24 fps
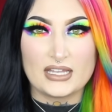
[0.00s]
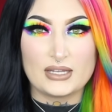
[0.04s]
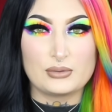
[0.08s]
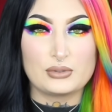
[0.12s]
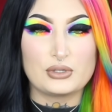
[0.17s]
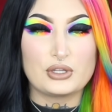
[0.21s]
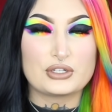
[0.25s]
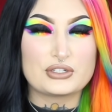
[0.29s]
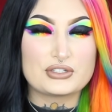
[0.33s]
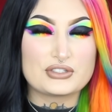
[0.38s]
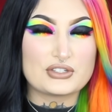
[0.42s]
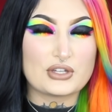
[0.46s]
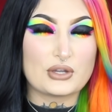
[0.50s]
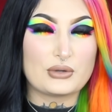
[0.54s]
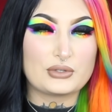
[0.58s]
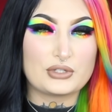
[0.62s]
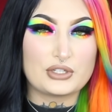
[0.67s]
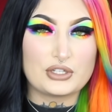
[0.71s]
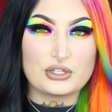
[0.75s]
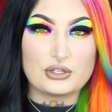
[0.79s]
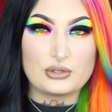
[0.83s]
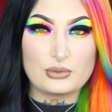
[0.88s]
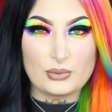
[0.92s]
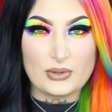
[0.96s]
It would look so
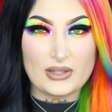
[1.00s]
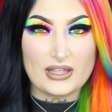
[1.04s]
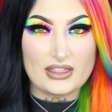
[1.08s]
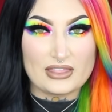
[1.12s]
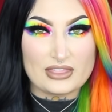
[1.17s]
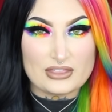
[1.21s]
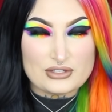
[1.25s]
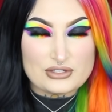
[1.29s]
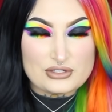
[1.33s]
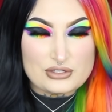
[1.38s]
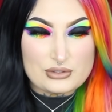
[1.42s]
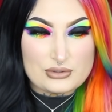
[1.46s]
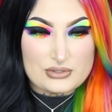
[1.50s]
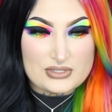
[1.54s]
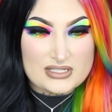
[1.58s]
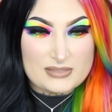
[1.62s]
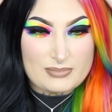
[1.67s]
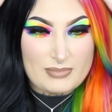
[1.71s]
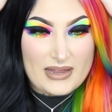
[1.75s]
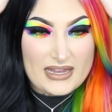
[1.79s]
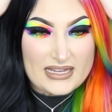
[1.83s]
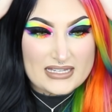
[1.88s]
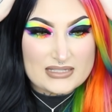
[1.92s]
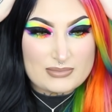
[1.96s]
cute with two
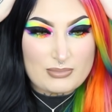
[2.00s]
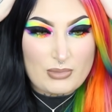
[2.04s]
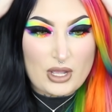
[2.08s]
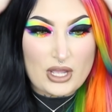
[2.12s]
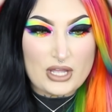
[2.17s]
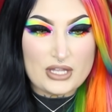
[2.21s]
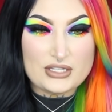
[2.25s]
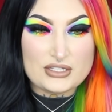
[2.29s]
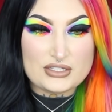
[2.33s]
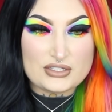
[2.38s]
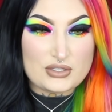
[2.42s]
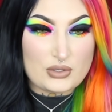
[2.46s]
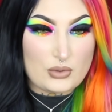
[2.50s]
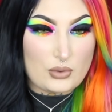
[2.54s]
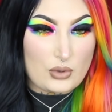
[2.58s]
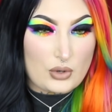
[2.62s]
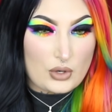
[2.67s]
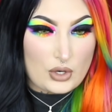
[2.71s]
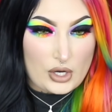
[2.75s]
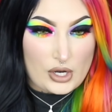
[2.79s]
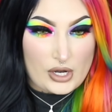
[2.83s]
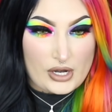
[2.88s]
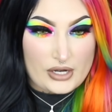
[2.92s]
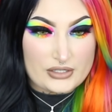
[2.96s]
space buns
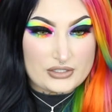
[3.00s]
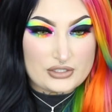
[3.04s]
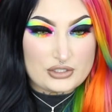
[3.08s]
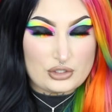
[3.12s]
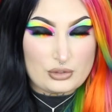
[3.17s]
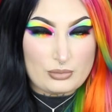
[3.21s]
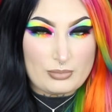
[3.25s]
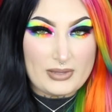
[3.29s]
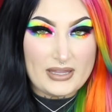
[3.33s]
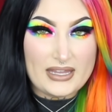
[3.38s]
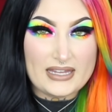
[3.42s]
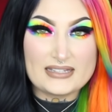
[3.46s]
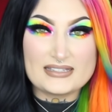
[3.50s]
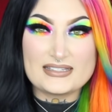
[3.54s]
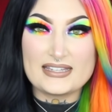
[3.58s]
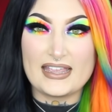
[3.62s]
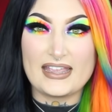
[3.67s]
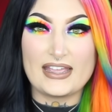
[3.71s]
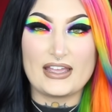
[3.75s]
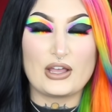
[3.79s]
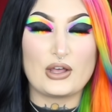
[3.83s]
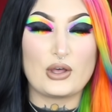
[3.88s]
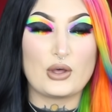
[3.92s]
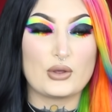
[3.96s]
or two
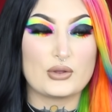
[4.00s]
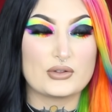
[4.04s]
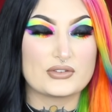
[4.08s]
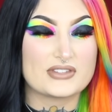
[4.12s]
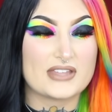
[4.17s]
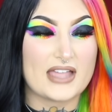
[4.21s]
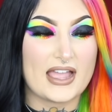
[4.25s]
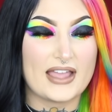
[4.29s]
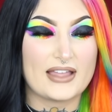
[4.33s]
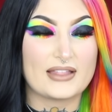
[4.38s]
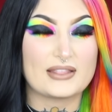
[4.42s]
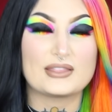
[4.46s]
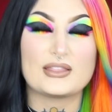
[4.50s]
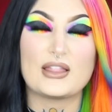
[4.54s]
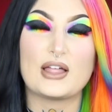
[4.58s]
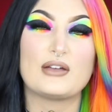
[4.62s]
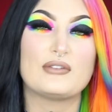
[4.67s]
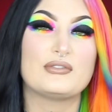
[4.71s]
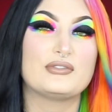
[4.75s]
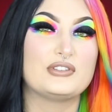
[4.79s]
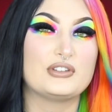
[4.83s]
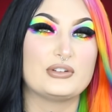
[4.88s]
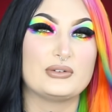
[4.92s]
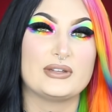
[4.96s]
pigtails. I
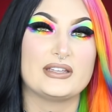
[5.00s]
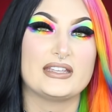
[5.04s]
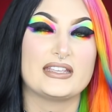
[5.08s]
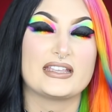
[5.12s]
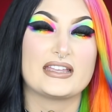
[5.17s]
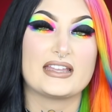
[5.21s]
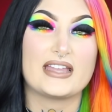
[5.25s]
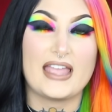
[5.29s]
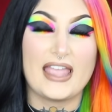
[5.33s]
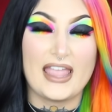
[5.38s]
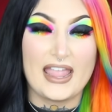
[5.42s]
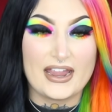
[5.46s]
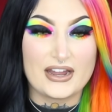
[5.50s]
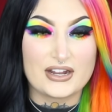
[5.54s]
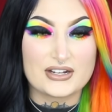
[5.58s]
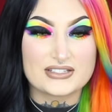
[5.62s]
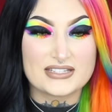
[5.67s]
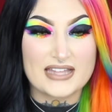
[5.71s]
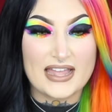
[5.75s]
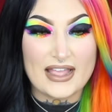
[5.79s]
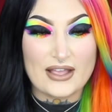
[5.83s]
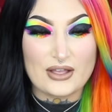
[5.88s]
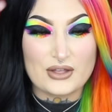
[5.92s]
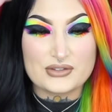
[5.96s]
love doing
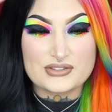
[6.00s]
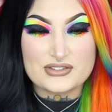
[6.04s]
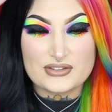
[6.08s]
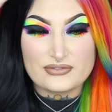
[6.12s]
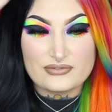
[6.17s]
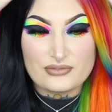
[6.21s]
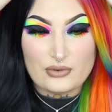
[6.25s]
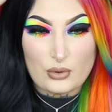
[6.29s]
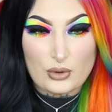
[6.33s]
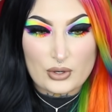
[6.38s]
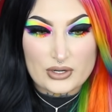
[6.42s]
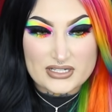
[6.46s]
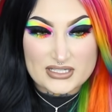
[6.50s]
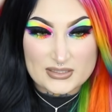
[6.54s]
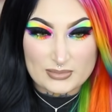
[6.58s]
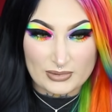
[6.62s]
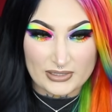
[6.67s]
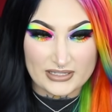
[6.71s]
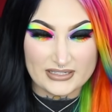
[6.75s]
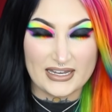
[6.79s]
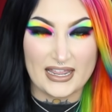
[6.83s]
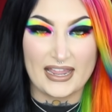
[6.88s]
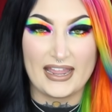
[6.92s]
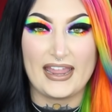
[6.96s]
hairstyles for
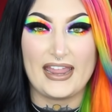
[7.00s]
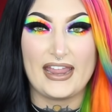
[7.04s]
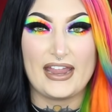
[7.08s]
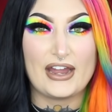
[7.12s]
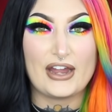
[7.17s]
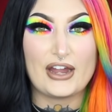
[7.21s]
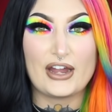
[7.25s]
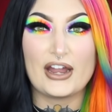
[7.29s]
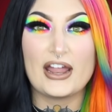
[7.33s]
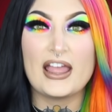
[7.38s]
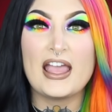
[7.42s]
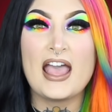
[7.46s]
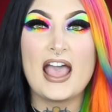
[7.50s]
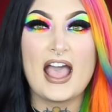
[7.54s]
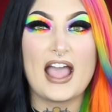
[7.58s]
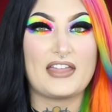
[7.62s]
split dye hair.